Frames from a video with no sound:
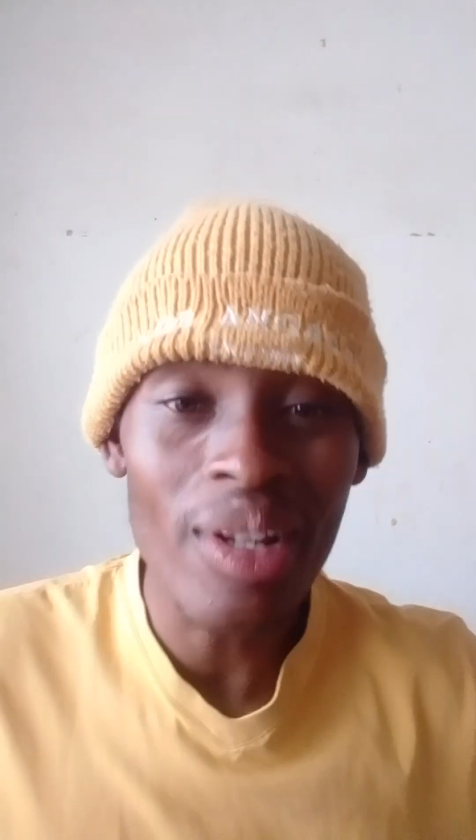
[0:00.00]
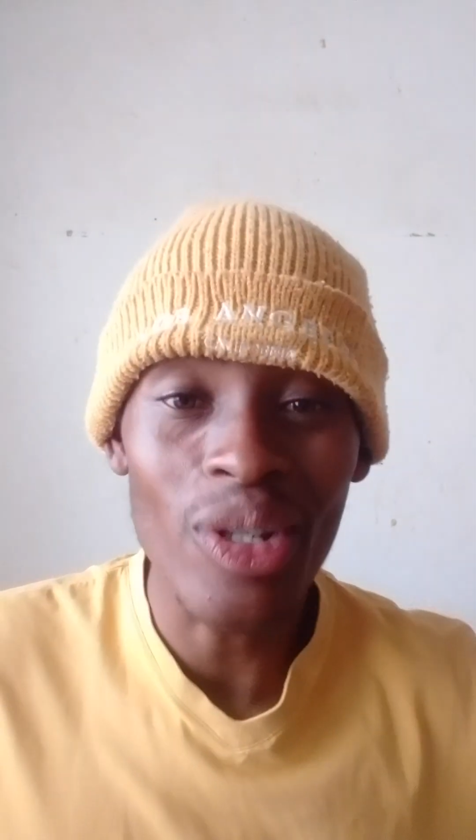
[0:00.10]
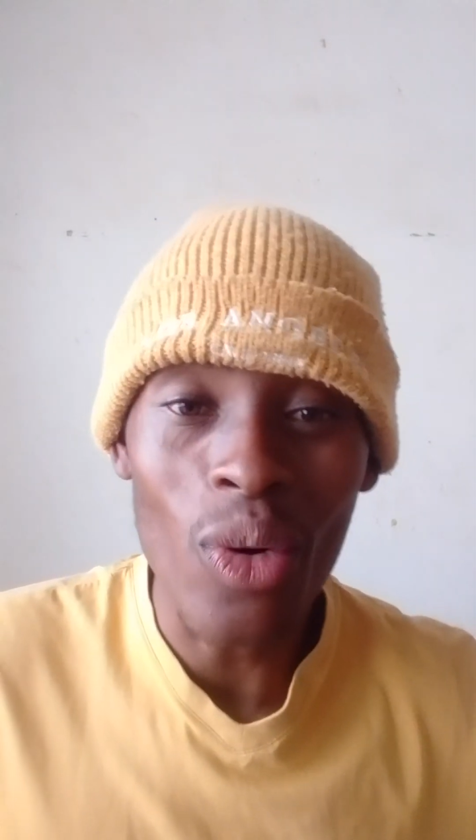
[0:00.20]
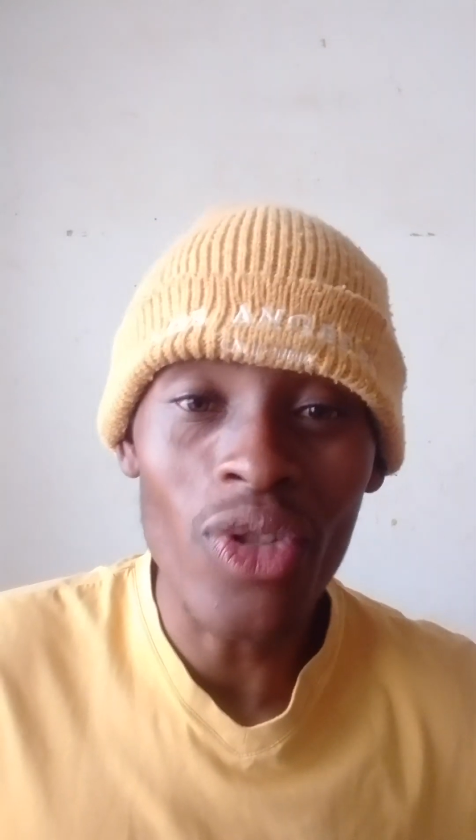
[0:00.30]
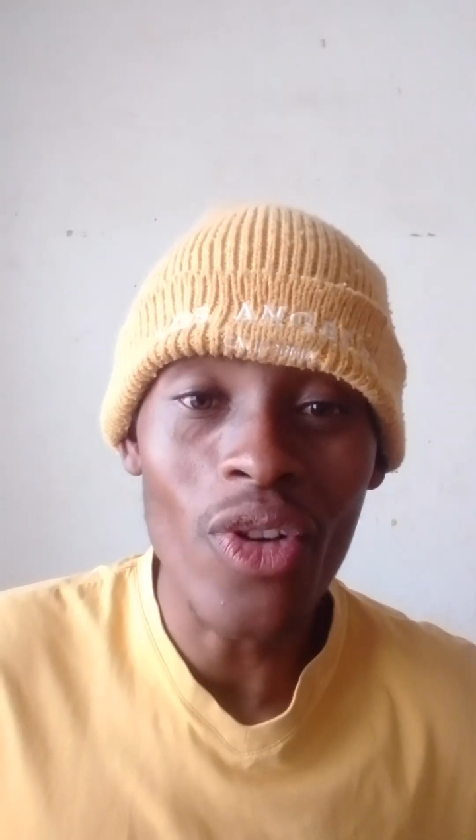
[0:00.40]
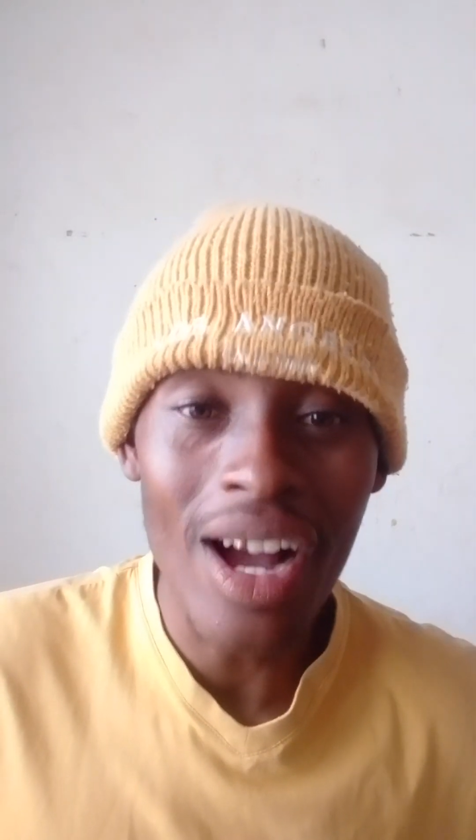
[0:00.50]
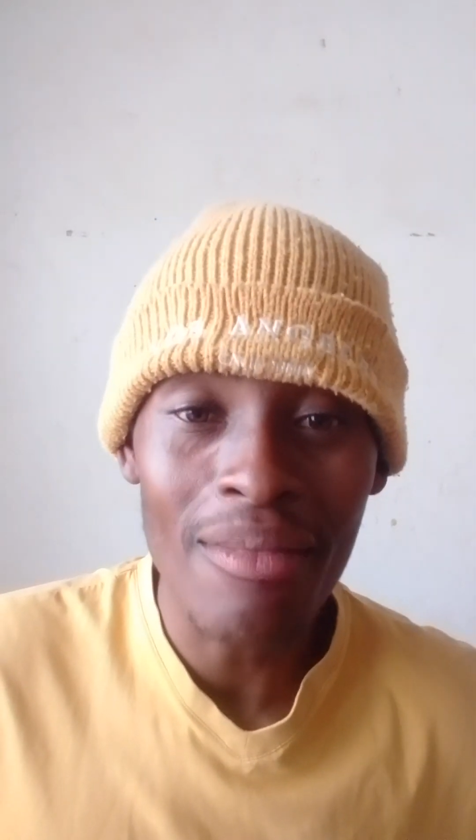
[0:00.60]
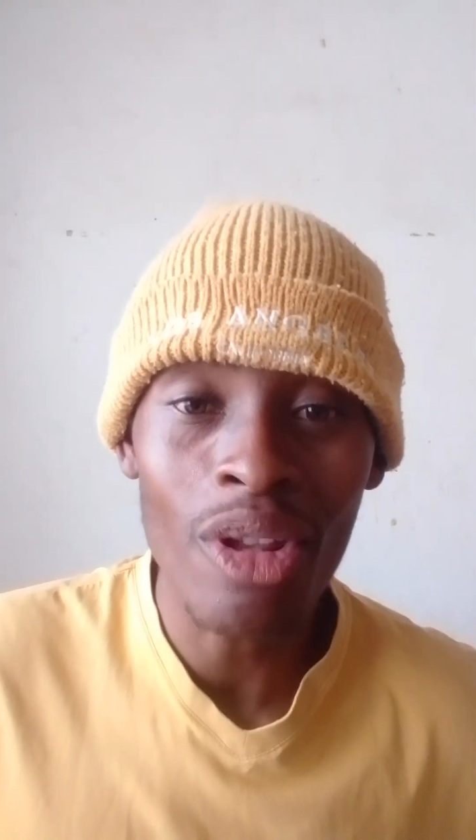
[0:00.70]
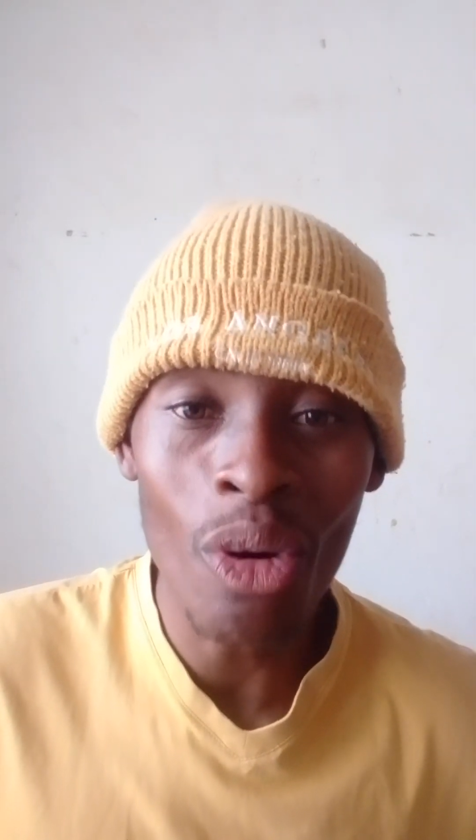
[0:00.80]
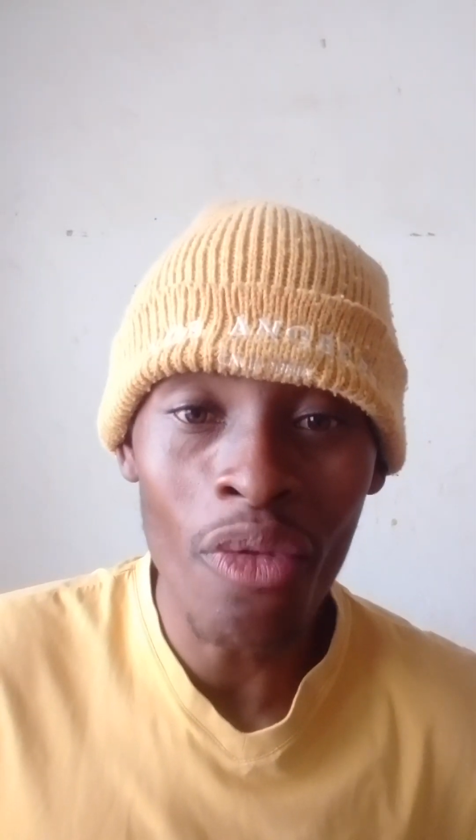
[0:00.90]
was going to
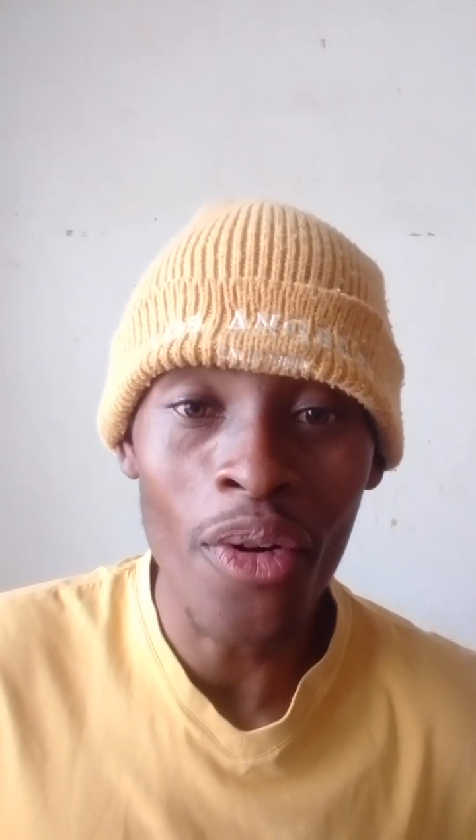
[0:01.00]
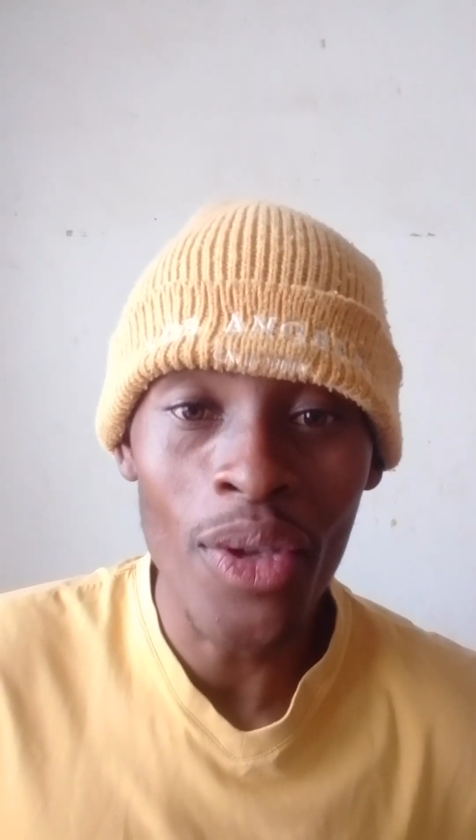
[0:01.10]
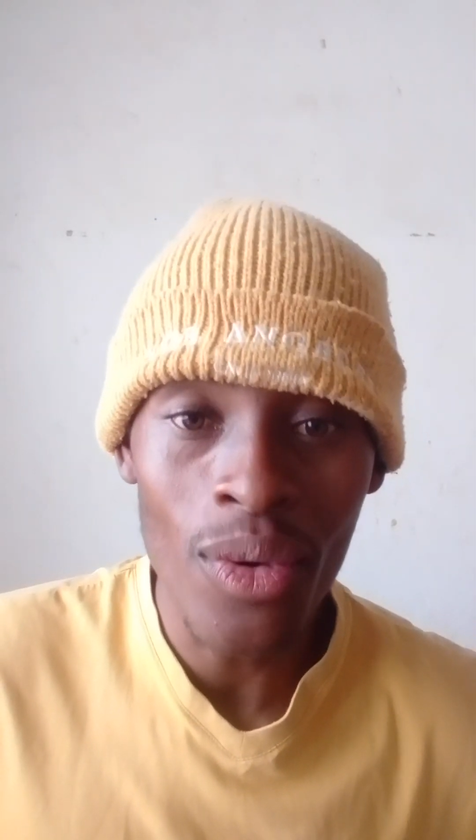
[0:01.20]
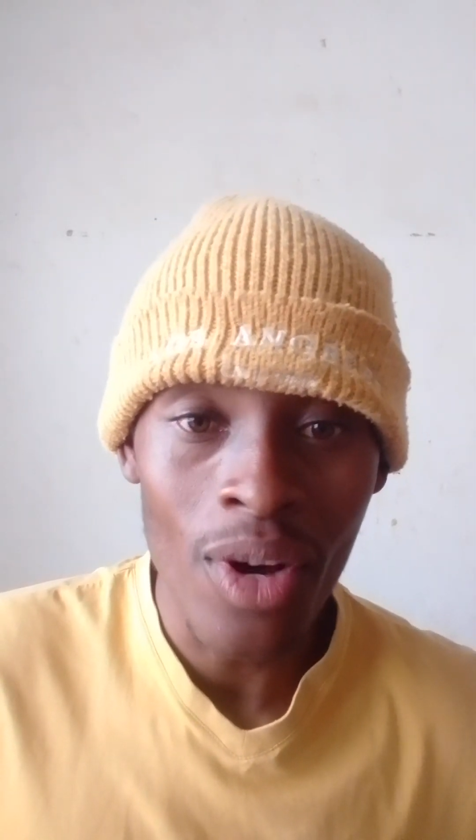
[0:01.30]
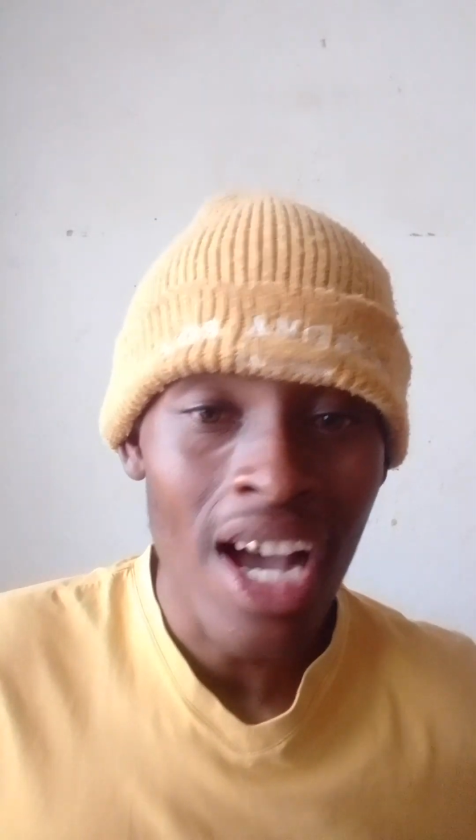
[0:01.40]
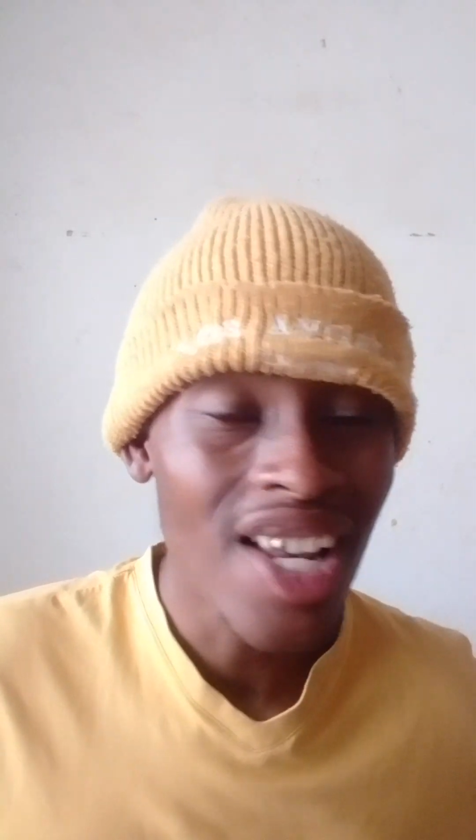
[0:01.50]
come through for you.